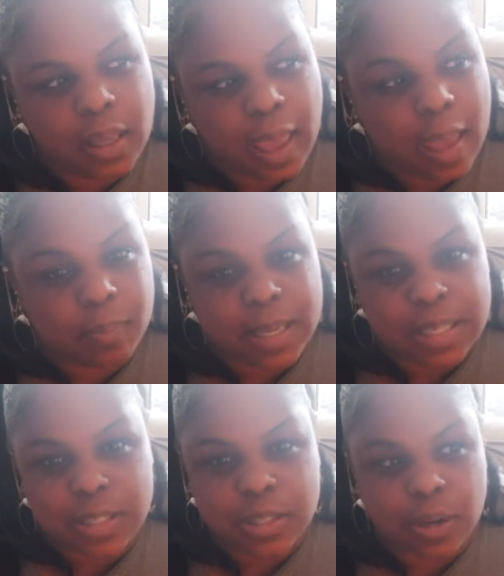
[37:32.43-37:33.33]
and may
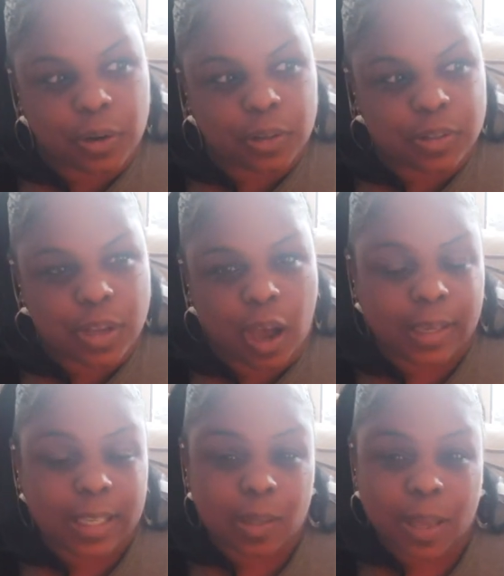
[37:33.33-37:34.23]
start
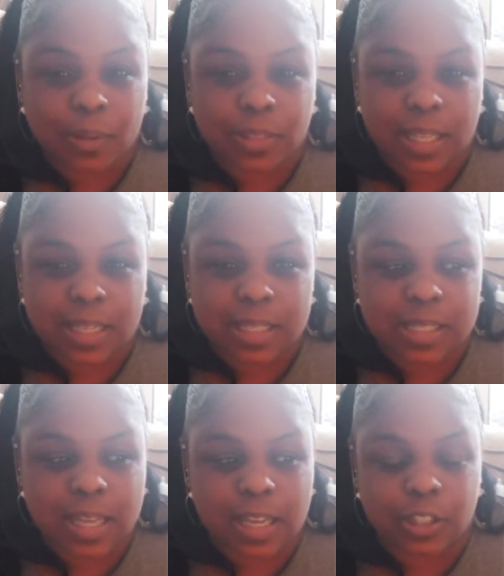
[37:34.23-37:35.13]
talking about things
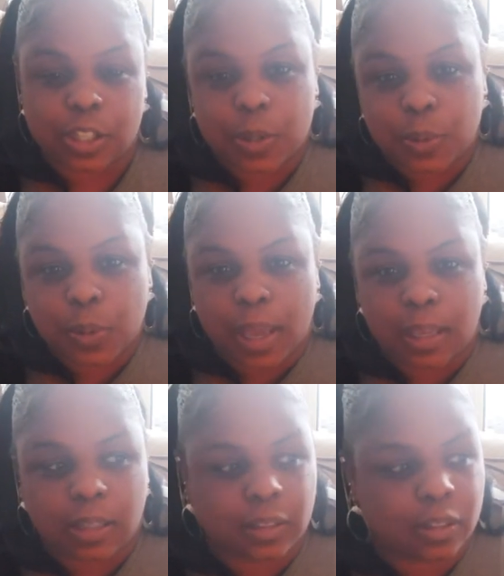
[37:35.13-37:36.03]
that you
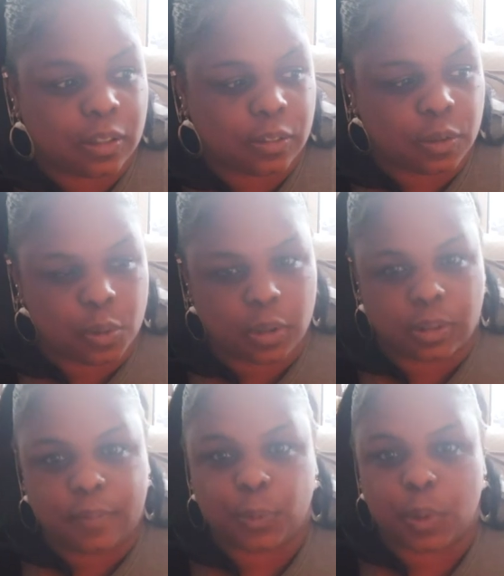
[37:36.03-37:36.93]
and your
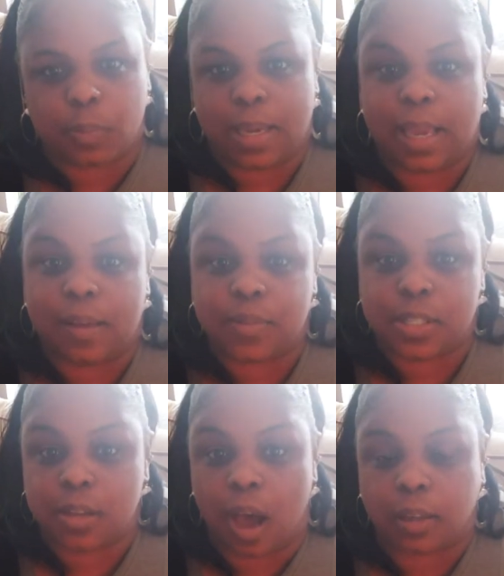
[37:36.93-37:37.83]
loved one may have
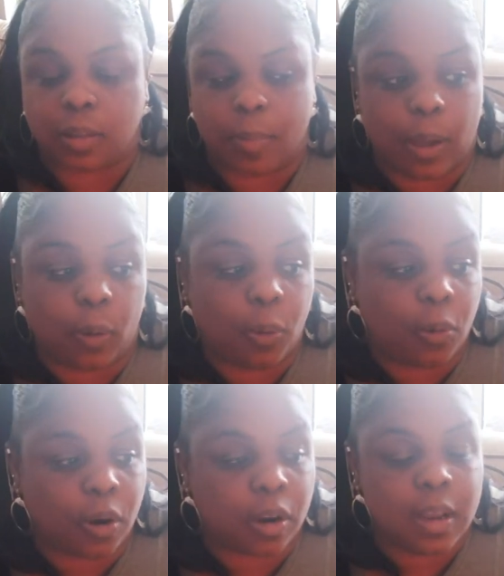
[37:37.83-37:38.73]
talked about,
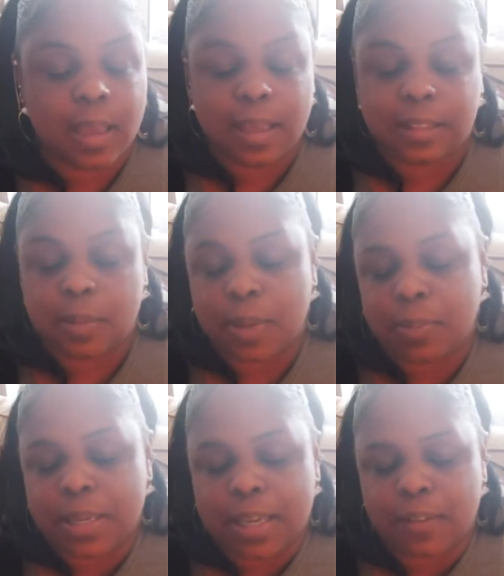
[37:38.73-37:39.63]
or they may
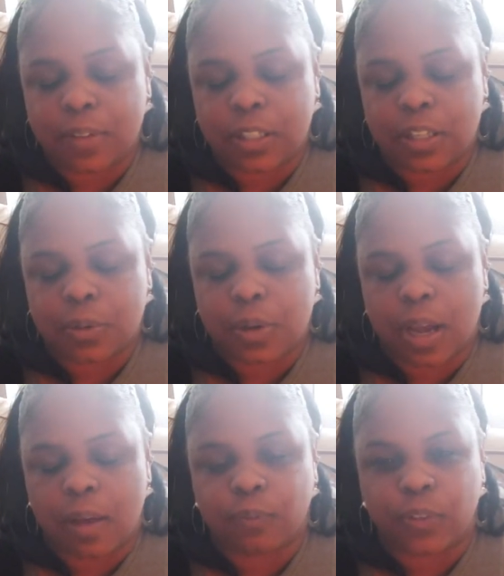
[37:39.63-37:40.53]
be giving you
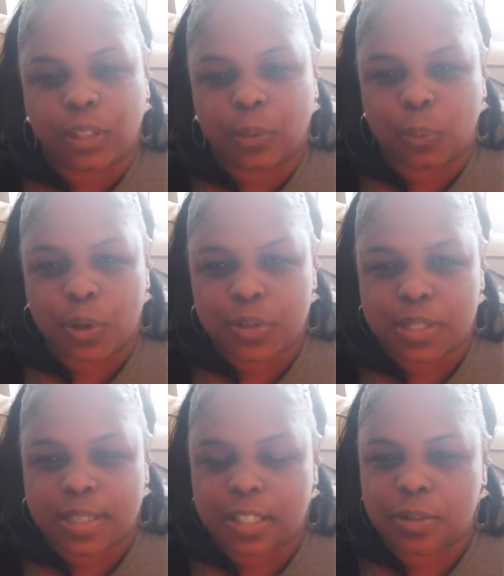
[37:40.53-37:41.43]
comforting words
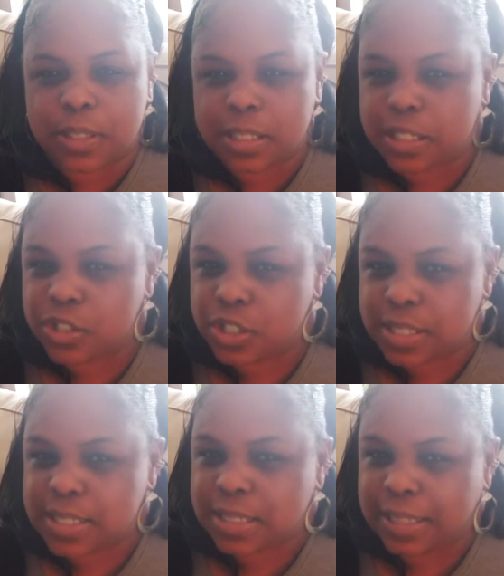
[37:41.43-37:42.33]
that you needed
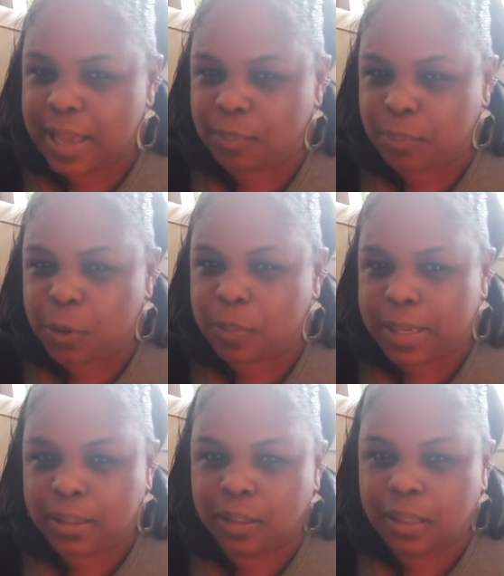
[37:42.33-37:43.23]
just at that
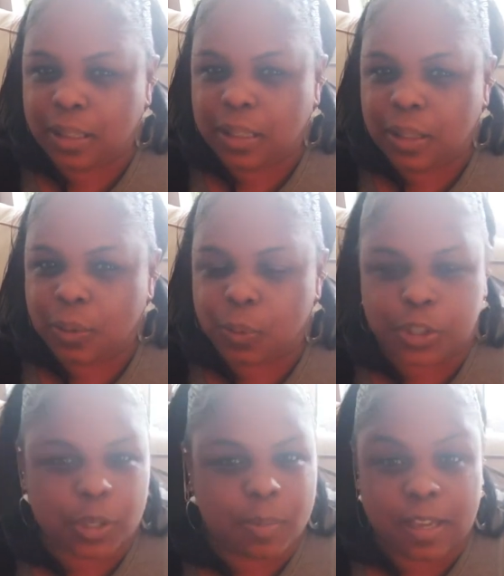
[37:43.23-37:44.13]
moment where
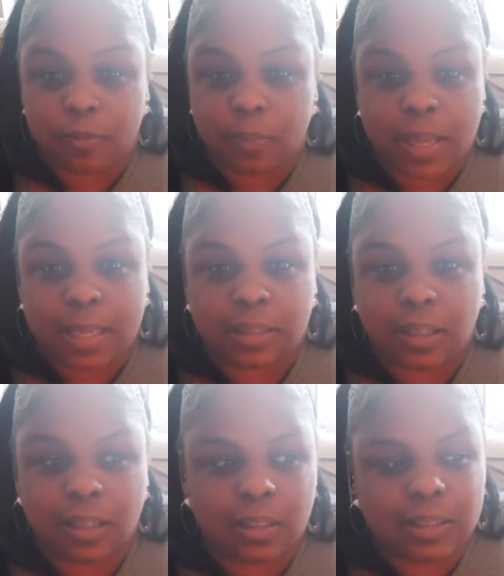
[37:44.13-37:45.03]
you may have been
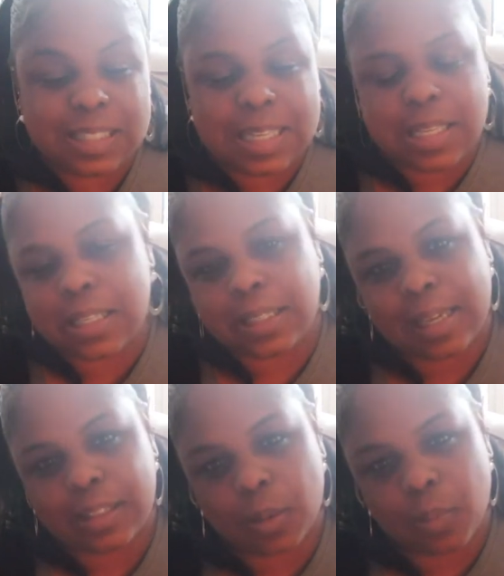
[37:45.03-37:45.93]
needing
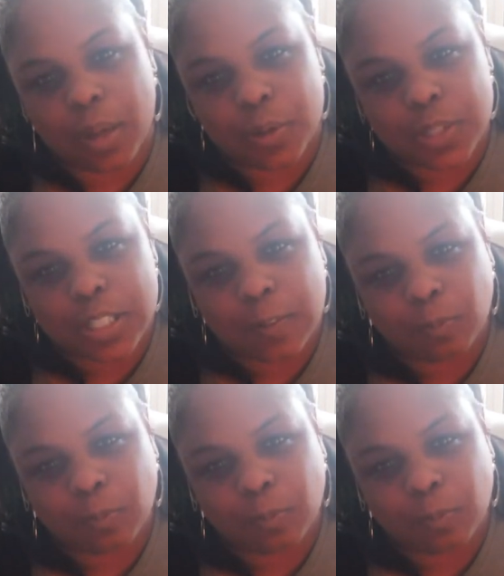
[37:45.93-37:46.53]
it the most.